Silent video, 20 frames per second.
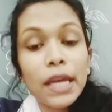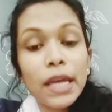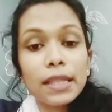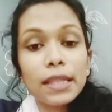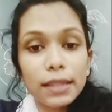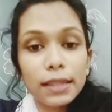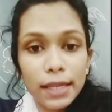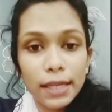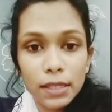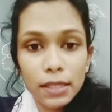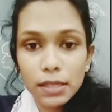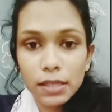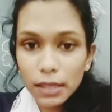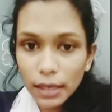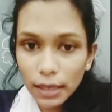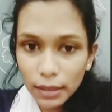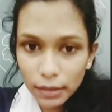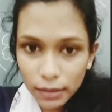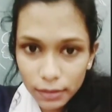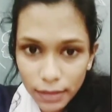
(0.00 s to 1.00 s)
This
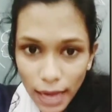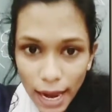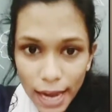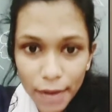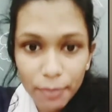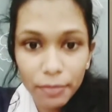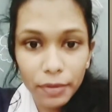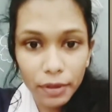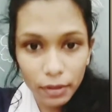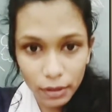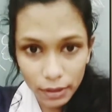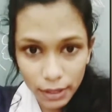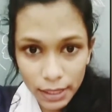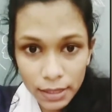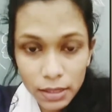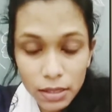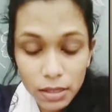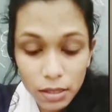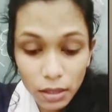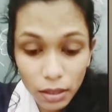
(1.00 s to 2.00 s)

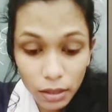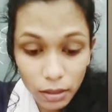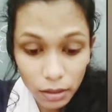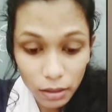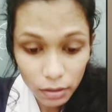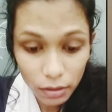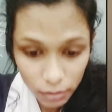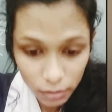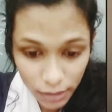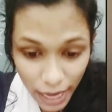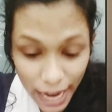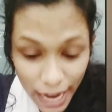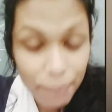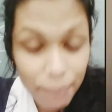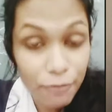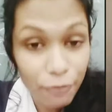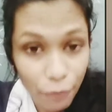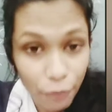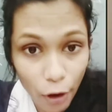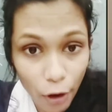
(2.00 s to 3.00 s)
time
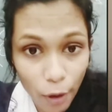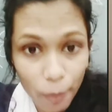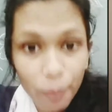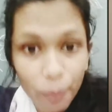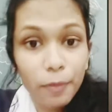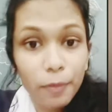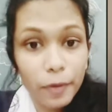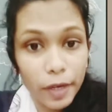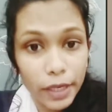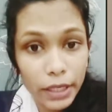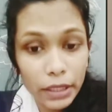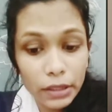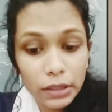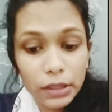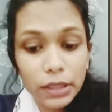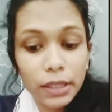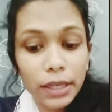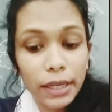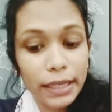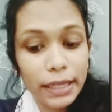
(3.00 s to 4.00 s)
from
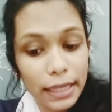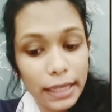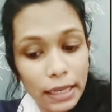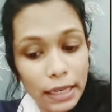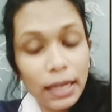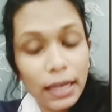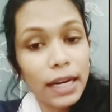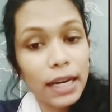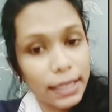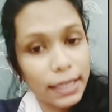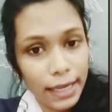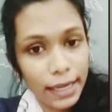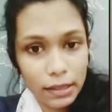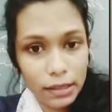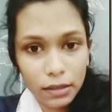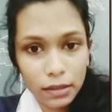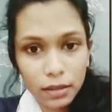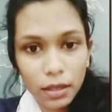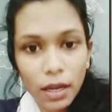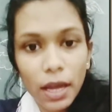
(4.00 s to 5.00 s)
birth till
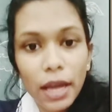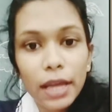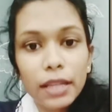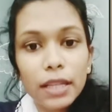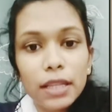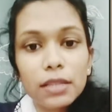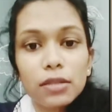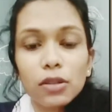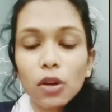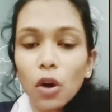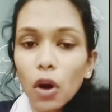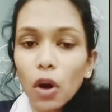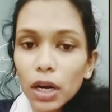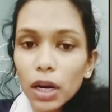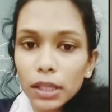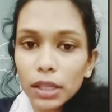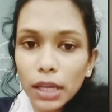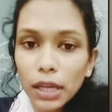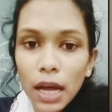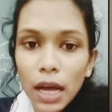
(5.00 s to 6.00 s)
death, this is
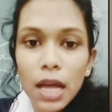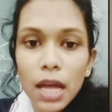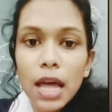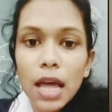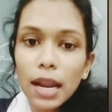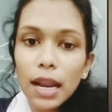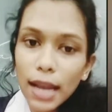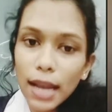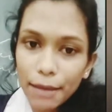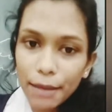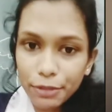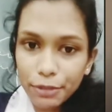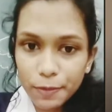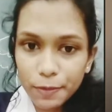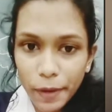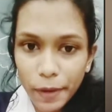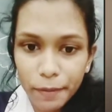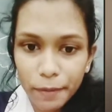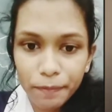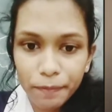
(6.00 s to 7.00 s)
called the lifespan.